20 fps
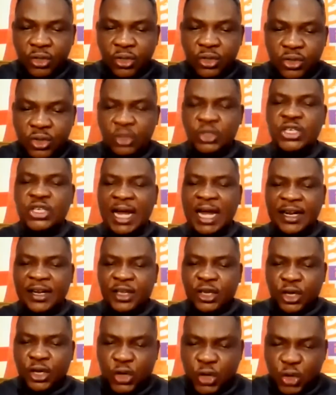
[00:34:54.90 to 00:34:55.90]
You
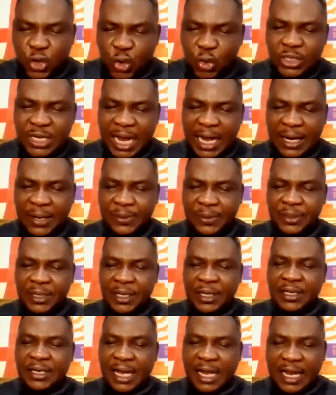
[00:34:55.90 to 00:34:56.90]
shall hew down
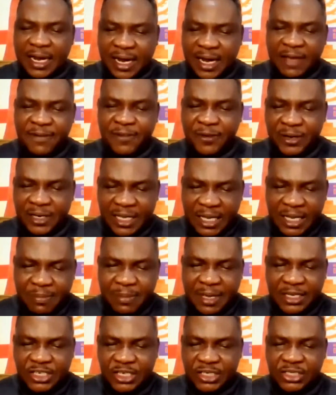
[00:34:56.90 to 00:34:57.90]
the graven
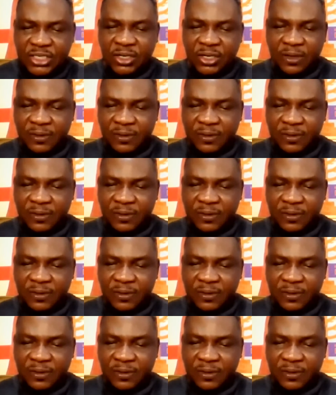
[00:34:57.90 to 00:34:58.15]
images